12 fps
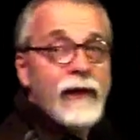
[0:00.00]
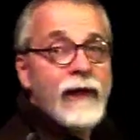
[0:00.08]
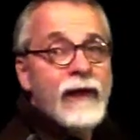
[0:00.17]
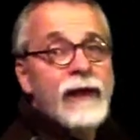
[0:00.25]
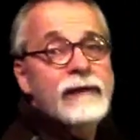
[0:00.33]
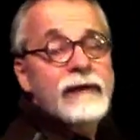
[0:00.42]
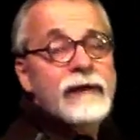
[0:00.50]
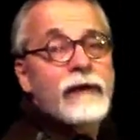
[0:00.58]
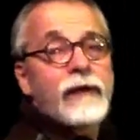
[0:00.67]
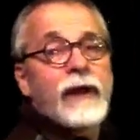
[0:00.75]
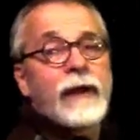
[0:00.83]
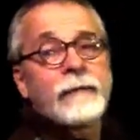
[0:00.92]
a
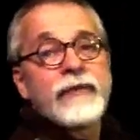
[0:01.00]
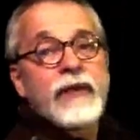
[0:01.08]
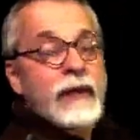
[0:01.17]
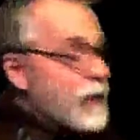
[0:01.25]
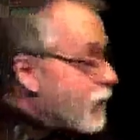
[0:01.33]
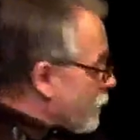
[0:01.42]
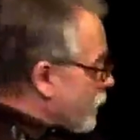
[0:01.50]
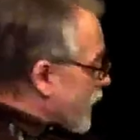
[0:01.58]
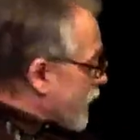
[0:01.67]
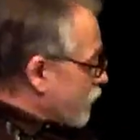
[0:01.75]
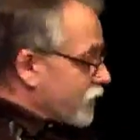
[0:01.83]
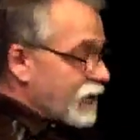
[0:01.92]
little
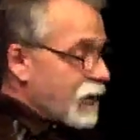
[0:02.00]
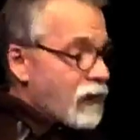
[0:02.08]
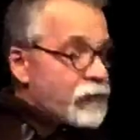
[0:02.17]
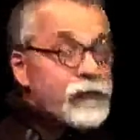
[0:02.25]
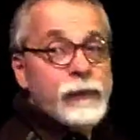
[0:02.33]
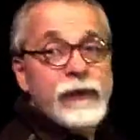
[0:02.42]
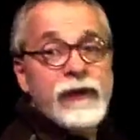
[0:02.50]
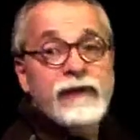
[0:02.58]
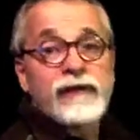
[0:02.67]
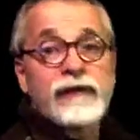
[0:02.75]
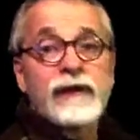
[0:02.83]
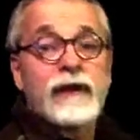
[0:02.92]
bass that also
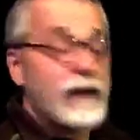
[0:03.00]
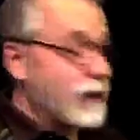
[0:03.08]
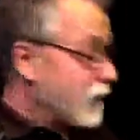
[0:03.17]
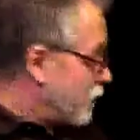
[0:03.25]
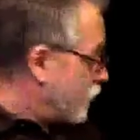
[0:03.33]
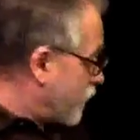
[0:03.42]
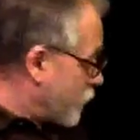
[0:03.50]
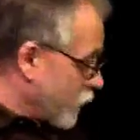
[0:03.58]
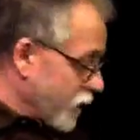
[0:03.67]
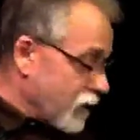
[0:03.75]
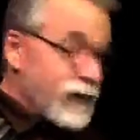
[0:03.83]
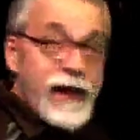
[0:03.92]
plays the cymbal here,